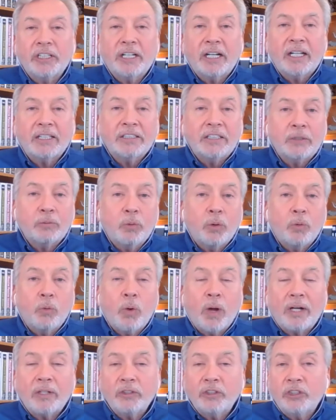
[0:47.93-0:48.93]
And I said, Well,
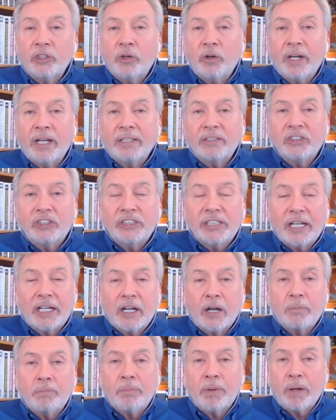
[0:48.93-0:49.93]
why don't you go ahead and set
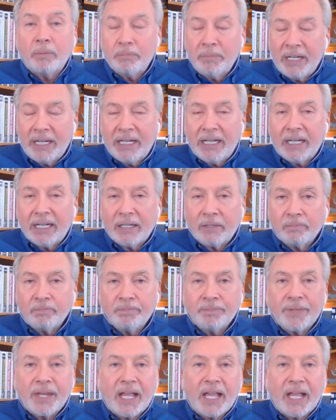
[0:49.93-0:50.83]
up a meeting?